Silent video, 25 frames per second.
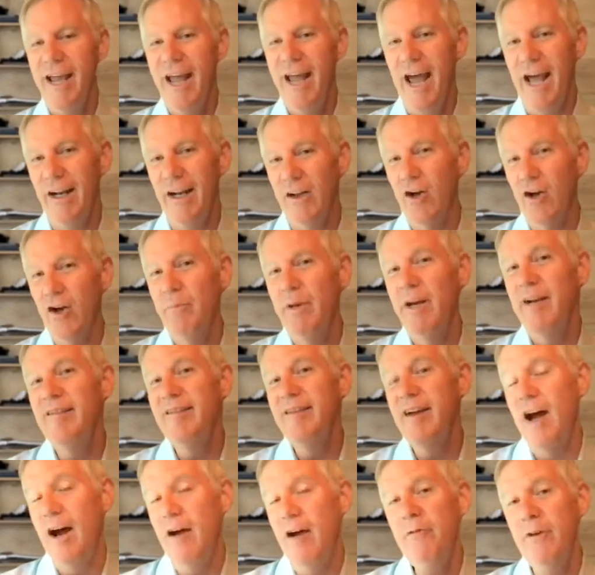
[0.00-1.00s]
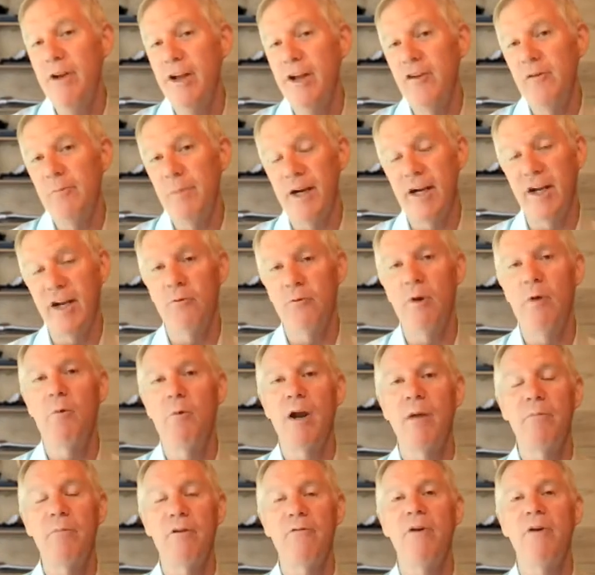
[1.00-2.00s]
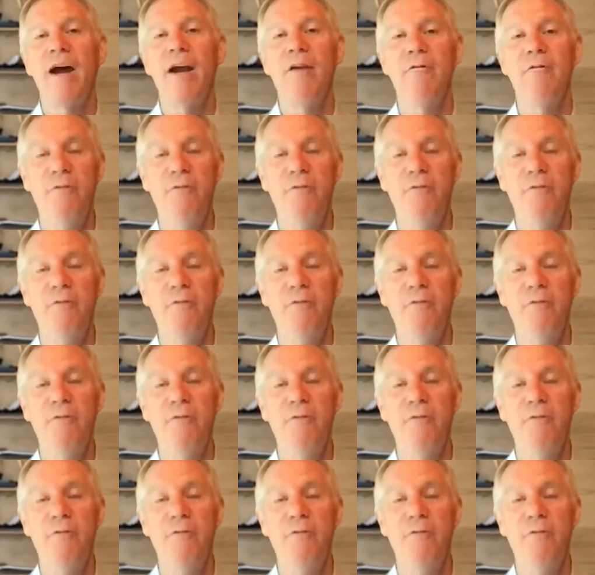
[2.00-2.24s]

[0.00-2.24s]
and a little bit of toughness, because we want to provide